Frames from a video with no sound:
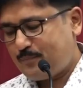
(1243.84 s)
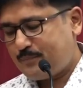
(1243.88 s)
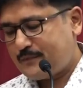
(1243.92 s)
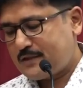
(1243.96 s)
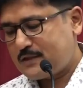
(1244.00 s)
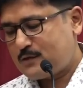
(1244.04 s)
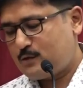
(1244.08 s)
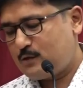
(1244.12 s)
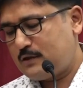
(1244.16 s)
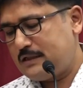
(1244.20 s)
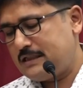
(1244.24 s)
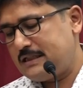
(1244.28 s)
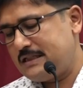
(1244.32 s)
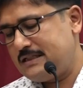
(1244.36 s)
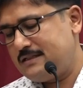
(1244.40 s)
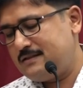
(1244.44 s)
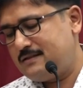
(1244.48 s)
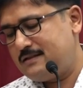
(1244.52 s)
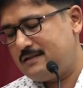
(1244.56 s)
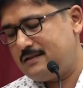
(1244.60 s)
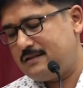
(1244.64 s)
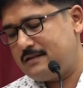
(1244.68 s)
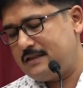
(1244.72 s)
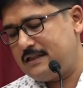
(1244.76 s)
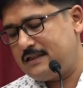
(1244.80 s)
So there is
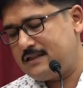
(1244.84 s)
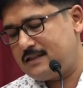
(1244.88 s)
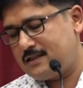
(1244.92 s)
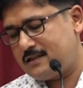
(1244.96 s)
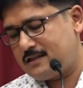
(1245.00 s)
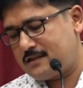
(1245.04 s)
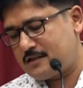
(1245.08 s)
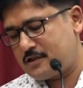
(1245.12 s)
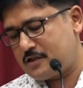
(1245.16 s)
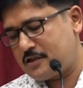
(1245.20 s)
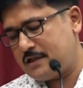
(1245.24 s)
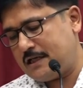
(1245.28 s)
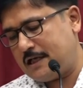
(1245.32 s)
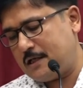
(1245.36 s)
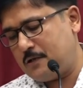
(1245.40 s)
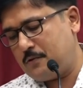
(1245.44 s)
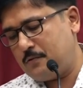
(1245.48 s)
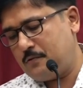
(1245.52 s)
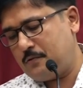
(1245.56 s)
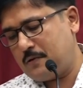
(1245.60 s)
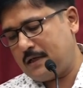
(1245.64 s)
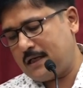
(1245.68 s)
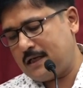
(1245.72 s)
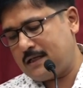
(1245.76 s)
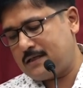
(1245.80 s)
the research
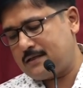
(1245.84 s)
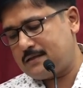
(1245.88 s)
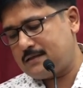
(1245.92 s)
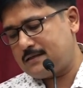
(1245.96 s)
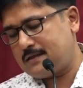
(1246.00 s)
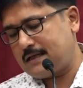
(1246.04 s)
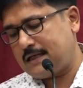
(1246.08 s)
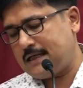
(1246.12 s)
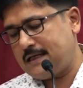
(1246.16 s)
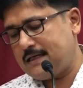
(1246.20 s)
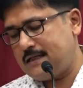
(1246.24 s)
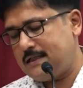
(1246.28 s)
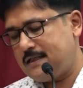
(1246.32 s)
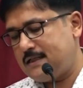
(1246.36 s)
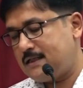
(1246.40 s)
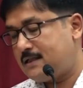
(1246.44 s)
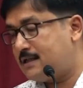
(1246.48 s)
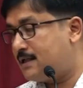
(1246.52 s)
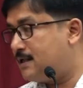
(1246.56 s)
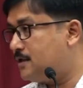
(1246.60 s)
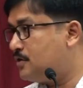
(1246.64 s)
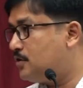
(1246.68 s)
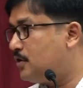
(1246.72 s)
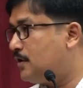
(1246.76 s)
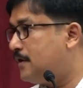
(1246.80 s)
now, and I
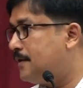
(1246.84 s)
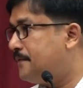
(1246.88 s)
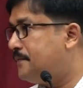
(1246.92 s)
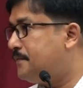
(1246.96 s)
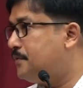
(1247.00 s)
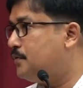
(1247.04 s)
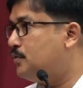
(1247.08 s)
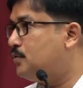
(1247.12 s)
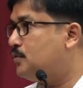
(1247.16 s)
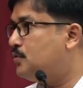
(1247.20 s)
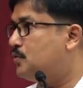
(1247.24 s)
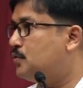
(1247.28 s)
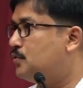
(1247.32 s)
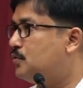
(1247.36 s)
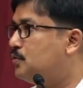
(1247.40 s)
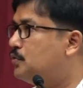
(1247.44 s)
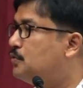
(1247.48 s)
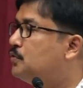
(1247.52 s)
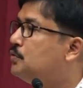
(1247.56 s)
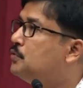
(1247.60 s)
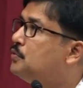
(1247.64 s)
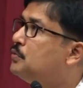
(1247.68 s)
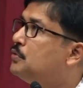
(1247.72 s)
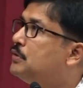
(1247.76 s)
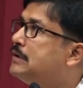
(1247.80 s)
encourage all of you
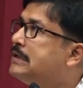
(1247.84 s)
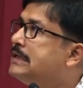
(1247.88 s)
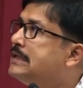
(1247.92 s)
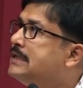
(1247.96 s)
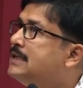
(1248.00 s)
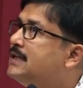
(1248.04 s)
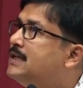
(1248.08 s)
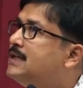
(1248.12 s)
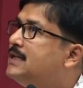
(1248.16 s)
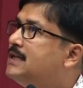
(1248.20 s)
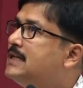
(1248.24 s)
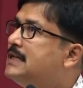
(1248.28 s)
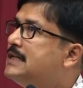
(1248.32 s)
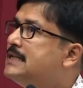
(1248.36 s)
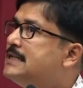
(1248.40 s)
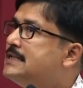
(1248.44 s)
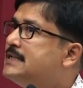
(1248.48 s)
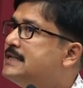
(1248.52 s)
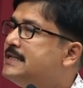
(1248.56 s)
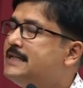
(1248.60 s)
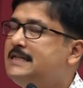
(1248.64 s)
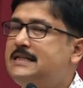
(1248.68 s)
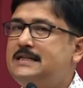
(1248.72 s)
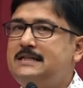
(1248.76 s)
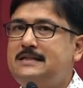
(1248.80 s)
to
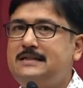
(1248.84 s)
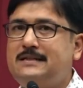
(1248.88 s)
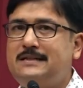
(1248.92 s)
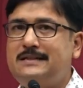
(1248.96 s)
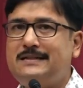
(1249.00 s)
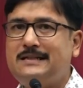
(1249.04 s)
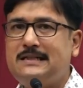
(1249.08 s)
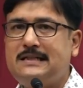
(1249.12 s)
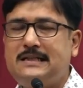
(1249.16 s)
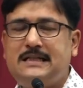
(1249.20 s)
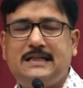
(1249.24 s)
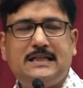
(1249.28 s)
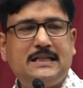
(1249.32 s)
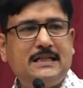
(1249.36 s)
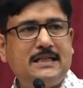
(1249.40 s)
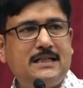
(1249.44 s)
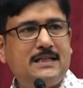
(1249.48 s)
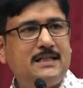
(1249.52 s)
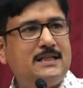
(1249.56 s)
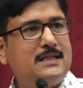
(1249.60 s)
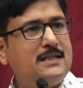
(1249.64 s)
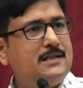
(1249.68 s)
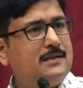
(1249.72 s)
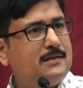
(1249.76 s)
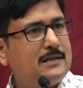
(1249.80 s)
read T E
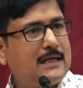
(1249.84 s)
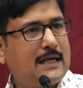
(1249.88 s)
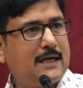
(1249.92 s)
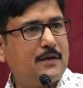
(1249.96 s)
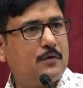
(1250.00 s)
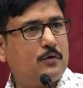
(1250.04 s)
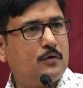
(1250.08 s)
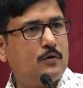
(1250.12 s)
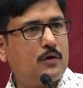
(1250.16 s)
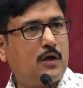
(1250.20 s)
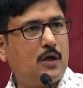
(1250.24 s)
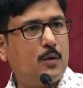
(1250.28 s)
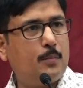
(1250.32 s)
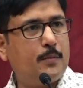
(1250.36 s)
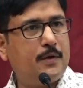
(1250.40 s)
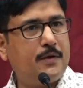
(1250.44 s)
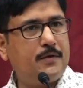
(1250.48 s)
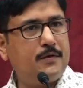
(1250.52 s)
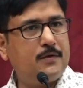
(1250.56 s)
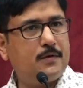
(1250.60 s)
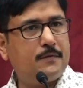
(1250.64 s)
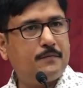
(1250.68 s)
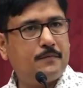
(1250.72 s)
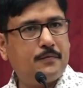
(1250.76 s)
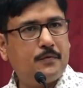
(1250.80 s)
D. I don't know how
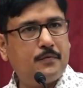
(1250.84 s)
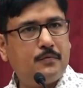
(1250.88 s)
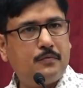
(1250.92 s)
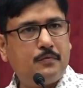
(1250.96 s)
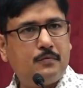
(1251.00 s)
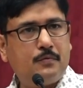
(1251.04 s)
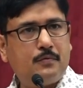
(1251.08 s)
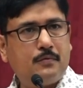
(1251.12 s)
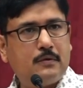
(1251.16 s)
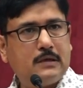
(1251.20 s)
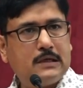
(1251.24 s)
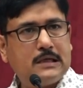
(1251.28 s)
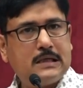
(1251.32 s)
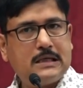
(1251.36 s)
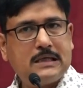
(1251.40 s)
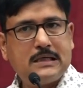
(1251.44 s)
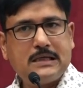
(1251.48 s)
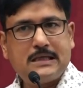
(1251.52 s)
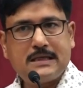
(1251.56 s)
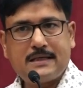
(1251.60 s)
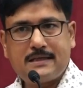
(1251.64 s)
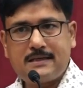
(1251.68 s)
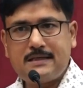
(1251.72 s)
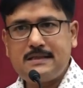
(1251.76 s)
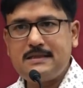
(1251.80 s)
many of you
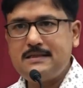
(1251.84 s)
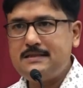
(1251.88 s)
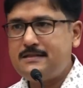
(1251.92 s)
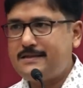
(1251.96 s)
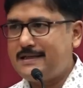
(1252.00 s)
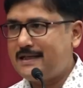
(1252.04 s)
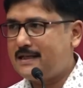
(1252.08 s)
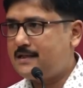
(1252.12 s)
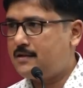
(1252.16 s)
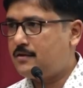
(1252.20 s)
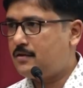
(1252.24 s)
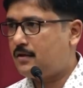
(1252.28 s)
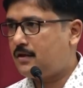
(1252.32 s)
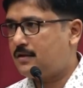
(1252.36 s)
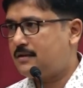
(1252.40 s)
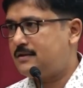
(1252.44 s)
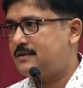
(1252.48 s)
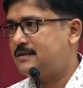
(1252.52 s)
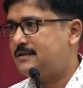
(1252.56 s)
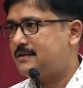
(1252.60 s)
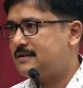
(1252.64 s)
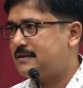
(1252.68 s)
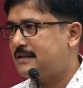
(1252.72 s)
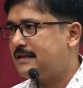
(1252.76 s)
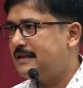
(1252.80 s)
read TED
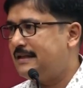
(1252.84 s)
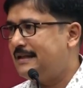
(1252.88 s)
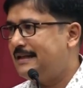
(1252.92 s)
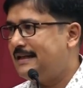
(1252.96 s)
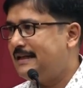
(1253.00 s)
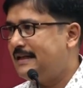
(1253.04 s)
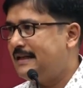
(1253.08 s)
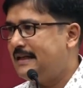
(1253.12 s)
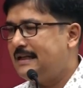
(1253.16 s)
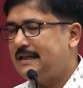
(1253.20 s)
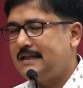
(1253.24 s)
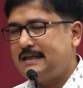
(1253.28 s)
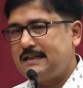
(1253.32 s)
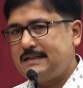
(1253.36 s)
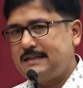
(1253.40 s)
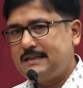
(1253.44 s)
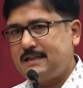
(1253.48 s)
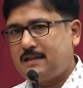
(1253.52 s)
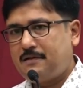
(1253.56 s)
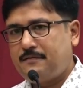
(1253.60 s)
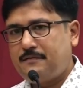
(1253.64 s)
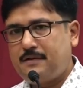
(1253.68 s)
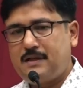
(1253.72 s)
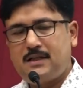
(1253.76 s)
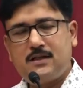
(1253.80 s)
Talks. They
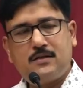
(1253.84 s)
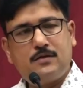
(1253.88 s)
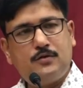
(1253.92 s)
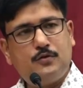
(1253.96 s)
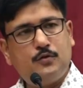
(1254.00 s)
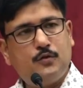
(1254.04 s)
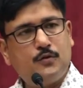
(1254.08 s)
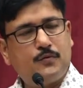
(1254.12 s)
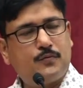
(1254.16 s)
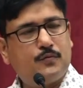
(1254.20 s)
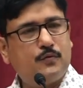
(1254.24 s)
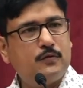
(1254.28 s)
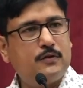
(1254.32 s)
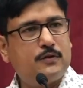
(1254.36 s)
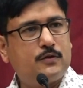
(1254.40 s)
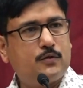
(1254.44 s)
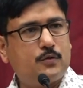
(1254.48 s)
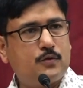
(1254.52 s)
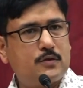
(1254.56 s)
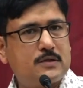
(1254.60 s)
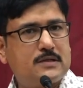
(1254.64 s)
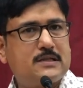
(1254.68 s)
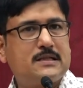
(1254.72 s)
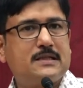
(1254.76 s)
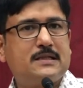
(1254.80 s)
are a very useful
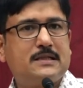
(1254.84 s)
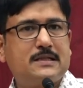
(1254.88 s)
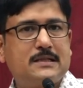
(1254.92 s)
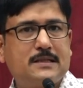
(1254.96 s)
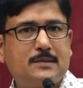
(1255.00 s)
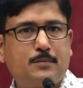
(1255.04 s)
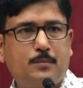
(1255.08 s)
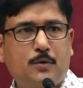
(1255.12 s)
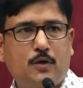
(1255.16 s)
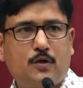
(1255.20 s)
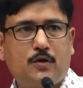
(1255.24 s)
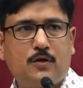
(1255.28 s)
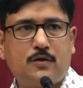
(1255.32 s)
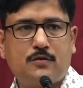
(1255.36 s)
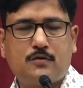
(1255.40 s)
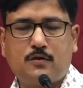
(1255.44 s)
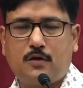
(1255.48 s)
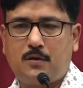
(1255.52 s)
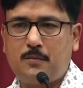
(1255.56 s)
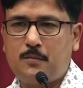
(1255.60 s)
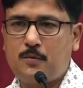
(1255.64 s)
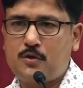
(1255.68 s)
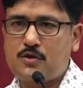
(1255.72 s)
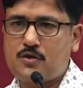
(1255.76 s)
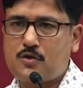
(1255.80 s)
source, because
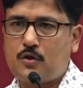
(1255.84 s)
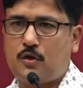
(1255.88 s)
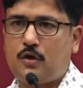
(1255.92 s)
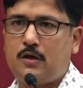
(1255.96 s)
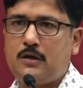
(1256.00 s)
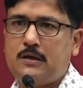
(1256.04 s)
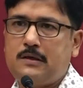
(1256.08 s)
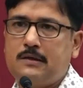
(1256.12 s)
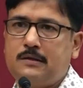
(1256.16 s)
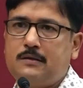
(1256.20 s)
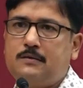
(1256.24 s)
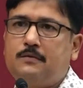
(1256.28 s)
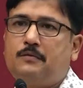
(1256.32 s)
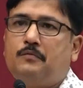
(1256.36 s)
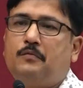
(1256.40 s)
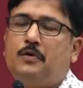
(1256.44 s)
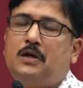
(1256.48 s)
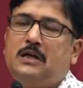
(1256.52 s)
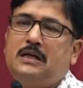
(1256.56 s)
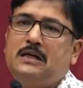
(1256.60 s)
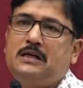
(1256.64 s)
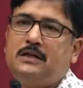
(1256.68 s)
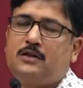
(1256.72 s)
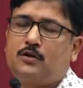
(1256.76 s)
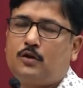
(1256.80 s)
almost all
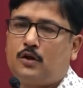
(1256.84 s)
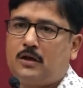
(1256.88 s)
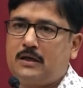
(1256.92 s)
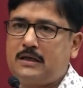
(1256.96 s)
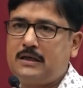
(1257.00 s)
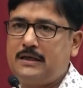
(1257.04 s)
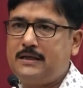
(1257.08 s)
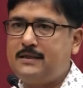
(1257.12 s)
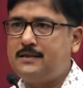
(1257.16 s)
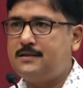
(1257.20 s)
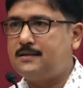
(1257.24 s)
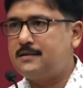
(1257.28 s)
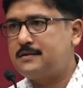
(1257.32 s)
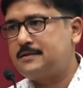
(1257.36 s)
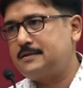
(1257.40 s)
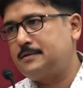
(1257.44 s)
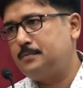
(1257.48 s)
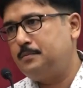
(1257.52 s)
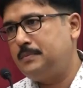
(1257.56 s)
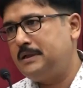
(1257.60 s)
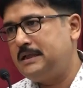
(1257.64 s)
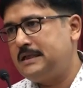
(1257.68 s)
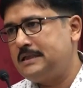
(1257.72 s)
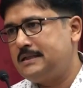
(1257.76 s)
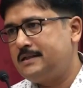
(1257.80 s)
world thought leaders,
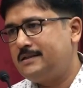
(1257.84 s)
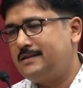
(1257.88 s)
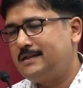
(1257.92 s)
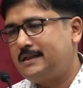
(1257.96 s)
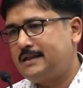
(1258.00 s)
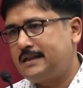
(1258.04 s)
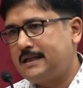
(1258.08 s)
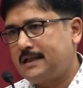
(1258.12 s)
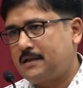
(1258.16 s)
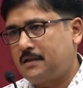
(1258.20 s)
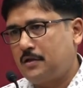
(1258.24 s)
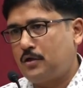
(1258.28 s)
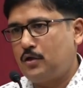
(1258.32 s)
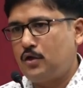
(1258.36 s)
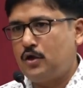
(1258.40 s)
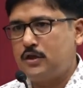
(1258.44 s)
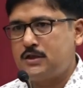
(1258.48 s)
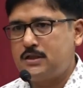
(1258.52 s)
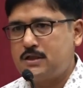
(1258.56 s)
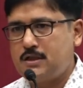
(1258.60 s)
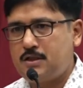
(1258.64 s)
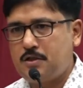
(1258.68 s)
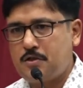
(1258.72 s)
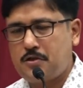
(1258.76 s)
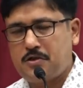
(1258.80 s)
be it in the
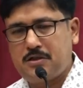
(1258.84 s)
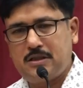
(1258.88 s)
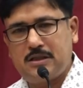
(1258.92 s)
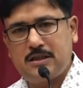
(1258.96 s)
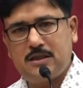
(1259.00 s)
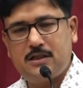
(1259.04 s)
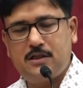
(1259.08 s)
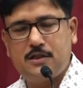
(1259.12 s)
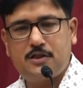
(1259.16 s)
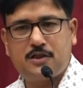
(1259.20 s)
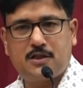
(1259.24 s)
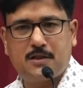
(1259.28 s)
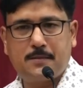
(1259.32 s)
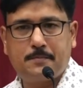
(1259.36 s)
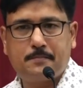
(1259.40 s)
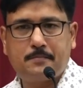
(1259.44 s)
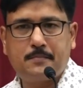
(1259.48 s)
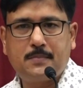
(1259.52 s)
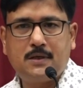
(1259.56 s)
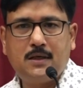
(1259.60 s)
technology or the leadership,